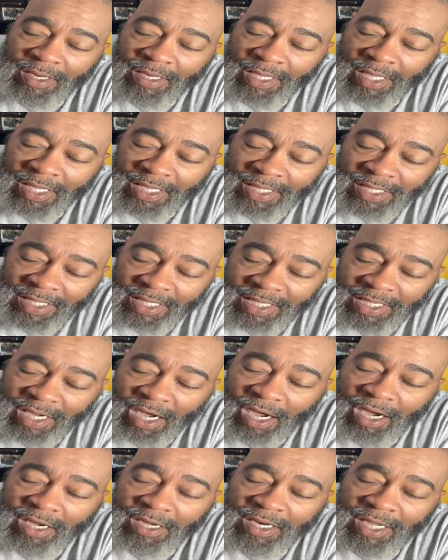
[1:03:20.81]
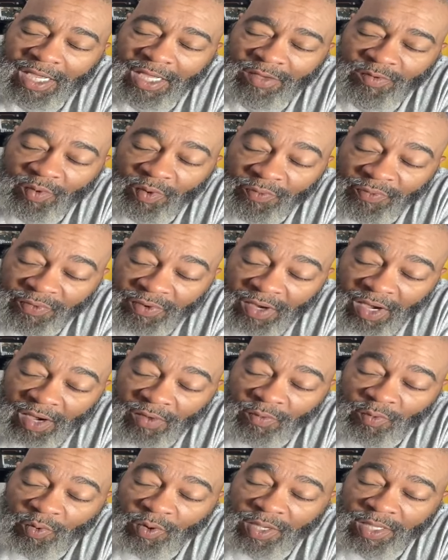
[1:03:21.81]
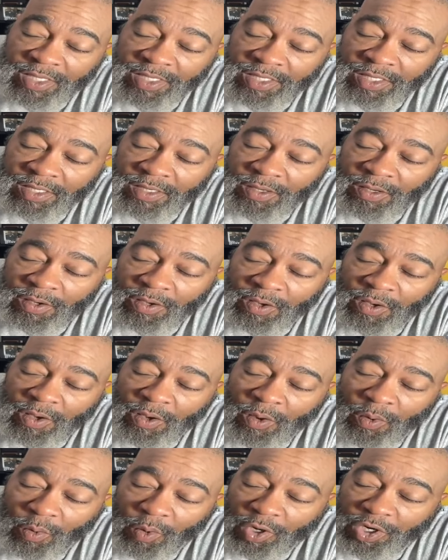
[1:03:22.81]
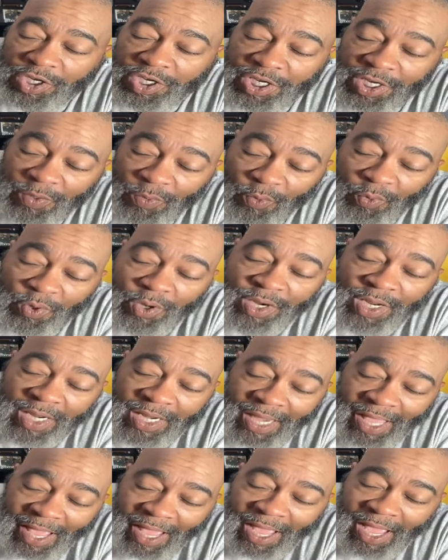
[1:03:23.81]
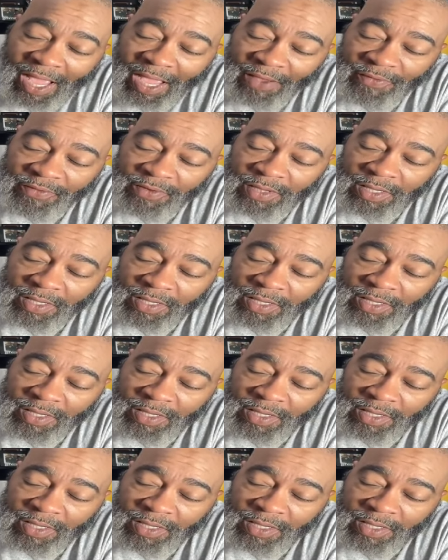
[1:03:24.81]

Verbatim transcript: the, these holidays with loved ones where she wouldn't have